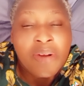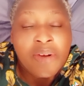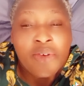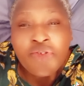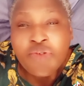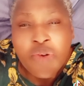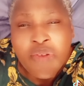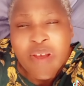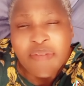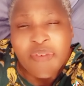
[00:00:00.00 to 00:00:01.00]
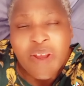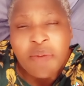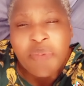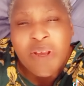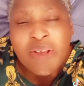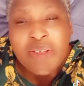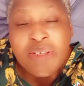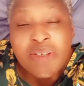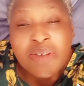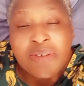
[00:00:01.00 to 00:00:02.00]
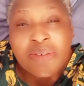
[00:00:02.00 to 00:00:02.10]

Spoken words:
Control that fan base.